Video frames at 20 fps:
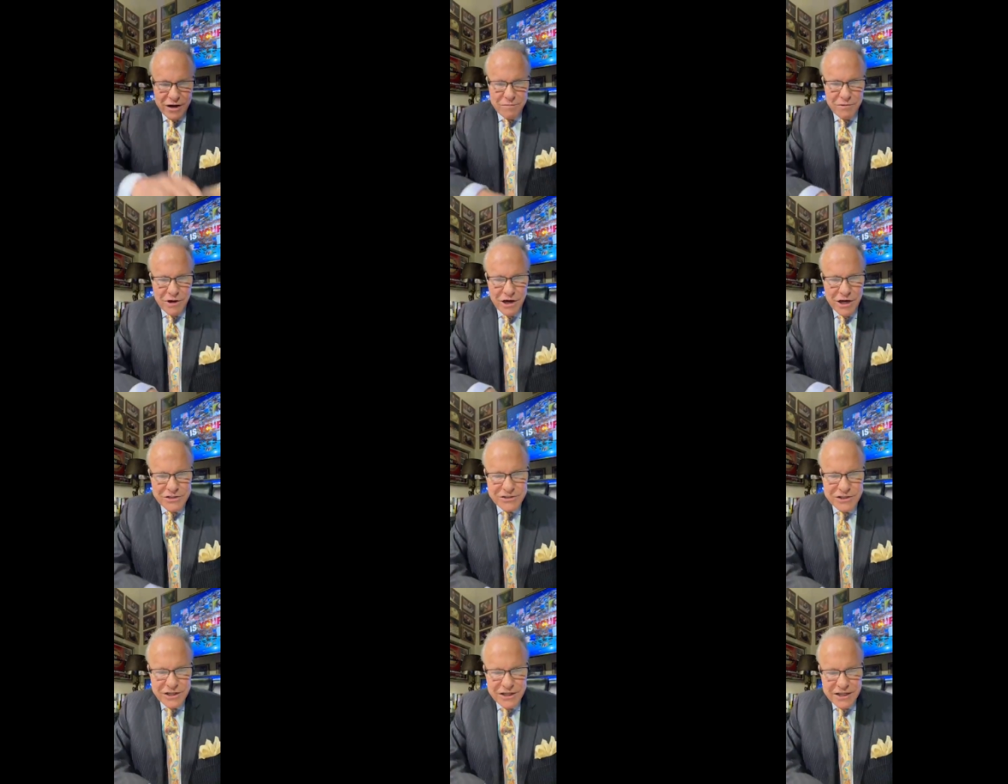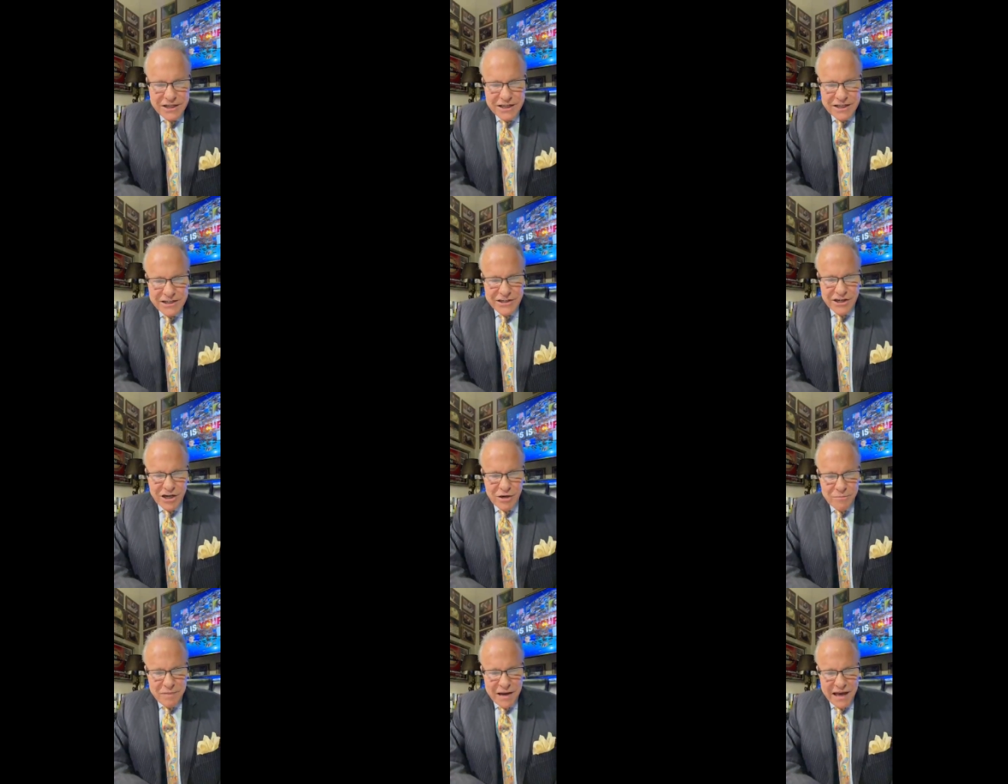much.
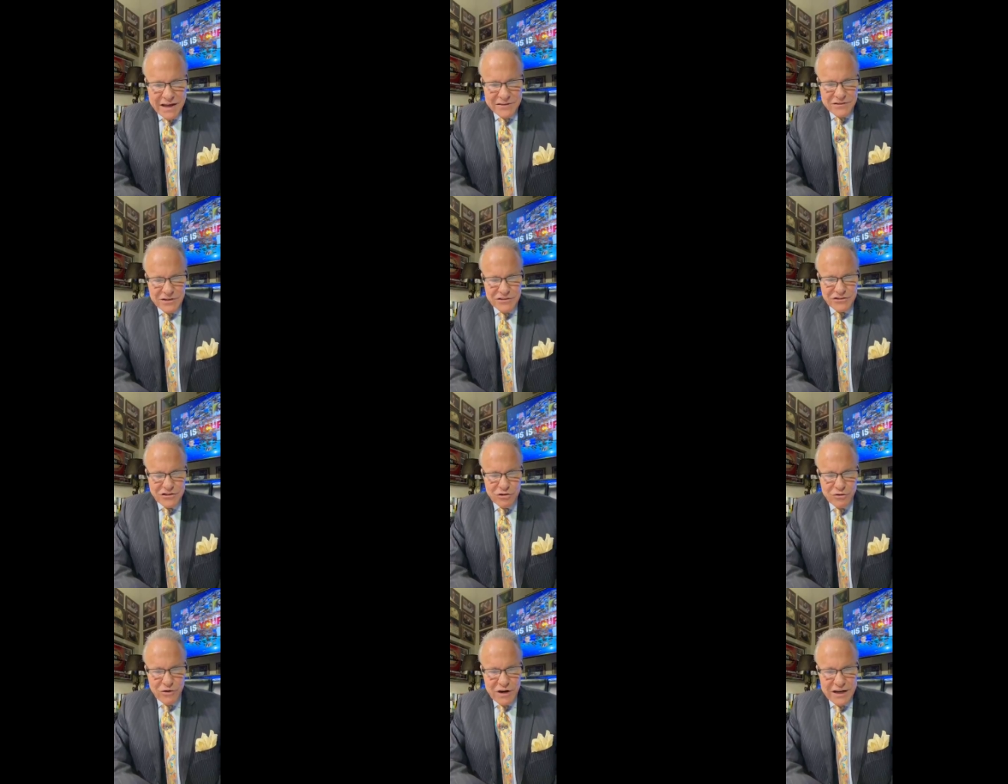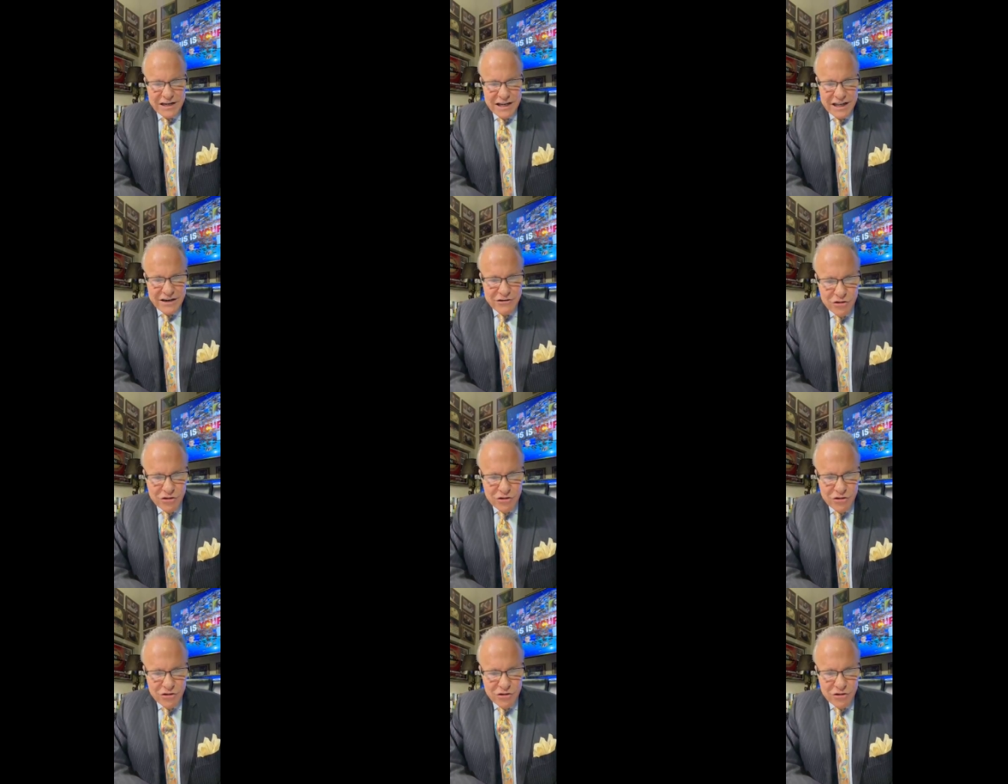Dear Panther's a great lady.